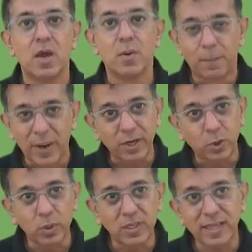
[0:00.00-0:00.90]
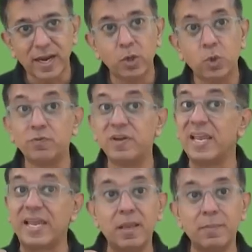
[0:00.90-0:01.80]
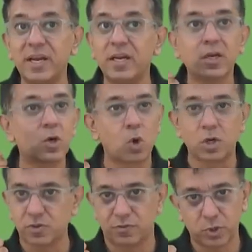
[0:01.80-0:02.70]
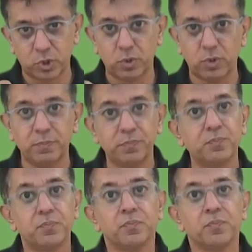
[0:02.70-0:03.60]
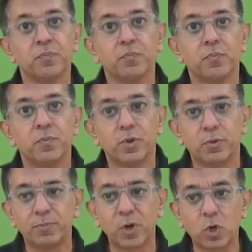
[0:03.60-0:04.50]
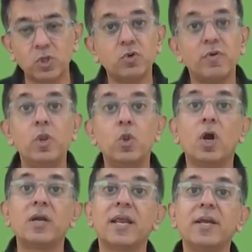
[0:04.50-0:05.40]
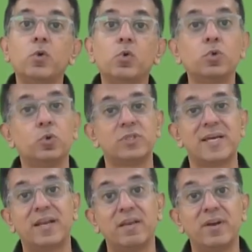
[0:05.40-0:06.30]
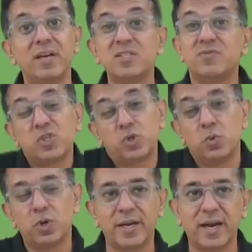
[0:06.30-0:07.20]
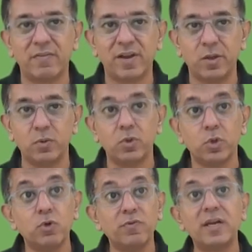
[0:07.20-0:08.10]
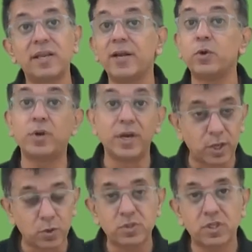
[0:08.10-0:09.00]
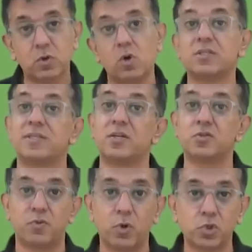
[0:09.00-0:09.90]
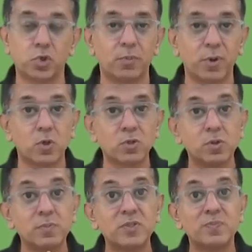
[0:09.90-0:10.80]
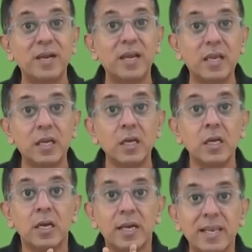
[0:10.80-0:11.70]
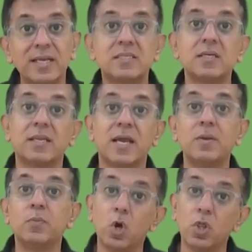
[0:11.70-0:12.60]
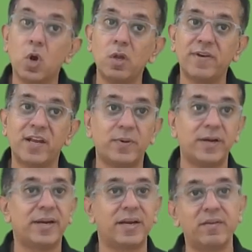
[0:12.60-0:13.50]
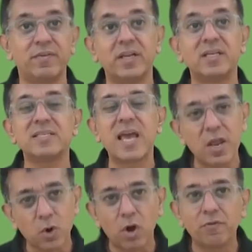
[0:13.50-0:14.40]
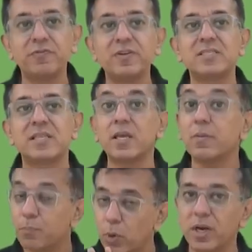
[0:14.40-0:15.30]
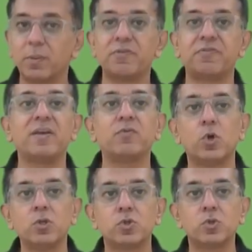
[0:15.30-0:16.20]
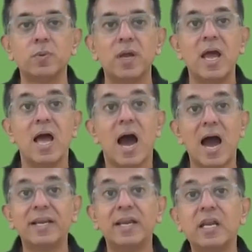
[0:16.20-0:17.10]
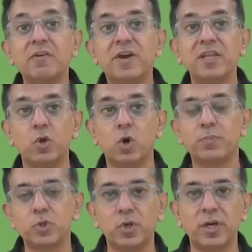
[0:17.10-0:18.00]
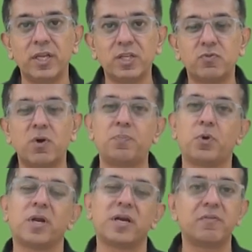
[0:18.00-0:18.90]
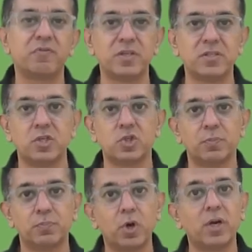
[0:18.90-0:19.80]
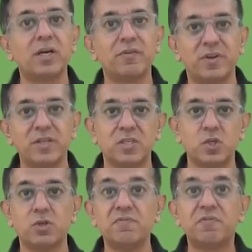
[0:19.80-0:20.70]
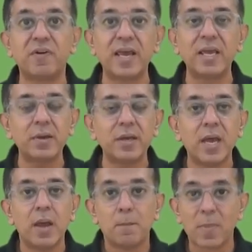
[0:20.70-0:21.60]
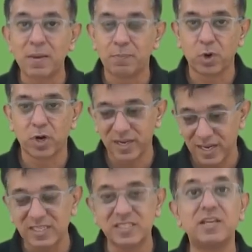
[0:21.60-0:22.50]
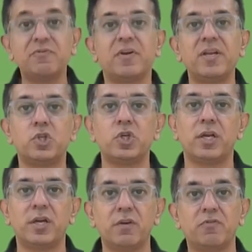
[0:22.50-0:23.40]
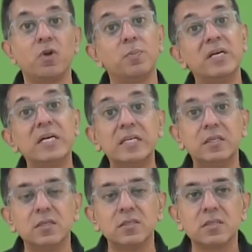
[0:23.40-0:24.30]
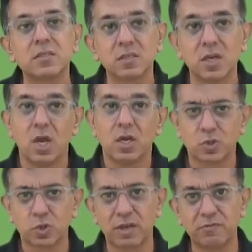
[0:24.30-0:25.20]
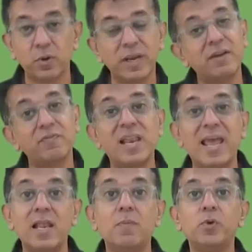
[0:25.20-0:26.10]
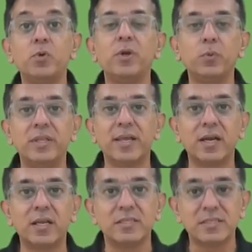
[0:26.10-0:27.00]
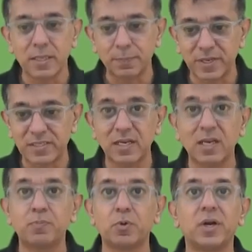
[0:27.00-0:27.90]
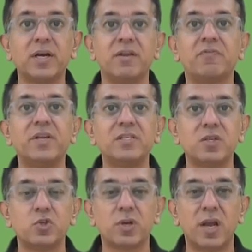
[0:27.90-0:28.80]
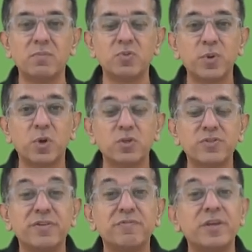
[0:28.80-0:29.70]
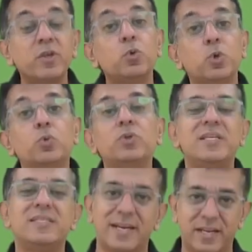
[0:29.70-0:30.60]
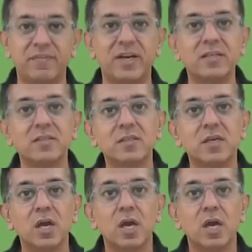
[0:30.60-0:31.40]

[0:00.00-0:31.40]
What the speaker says: By doing that, you will eliminate the cost for sure, because you will not try to do those activities which do not add value. You will try to reduce the cost, that is for sure, because you will be spending lesser time on non-value-added activities. And obviously, point number 5 also, identify the opportunities for product differentiation. Product differentiation, why my product is differentiated from the others. So therefore, it will help you in doing that. See, basically product differentiation comes because of the way you do these activities.